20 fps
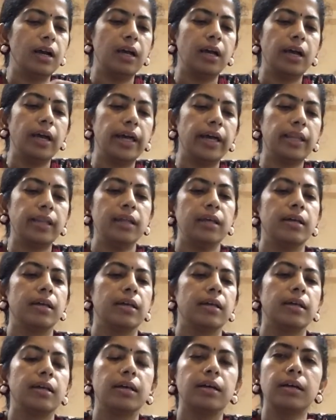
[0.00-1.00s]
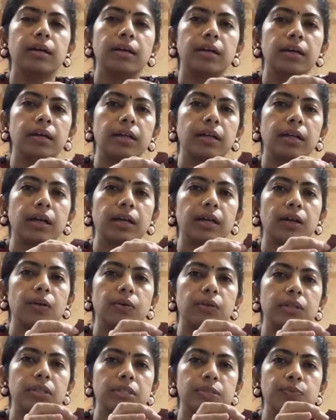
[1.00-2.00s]
and cut
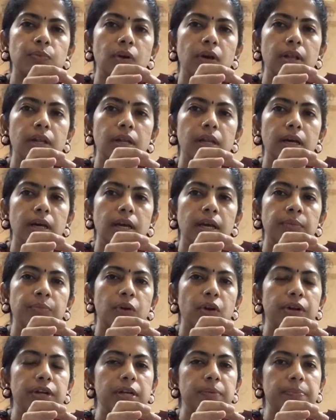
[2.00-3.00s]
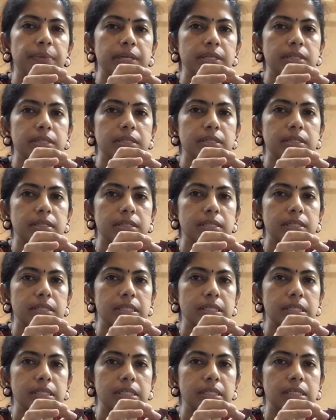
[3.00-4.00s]
out the small embroidered
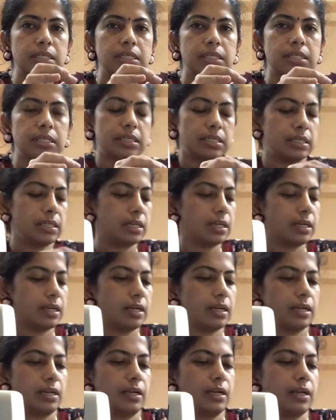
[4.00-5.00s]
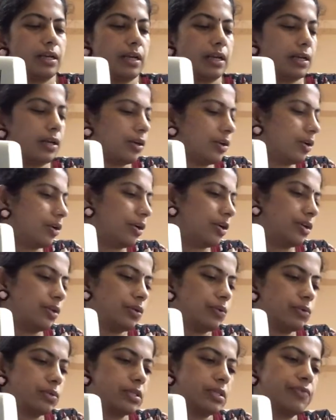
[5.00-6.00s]
pieces.
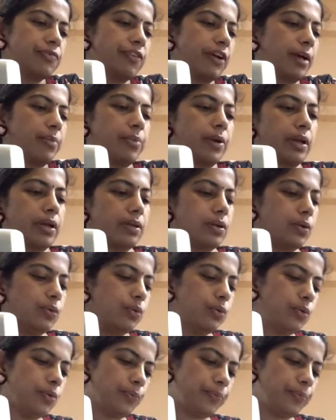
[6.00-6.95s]
Use a fabric glue.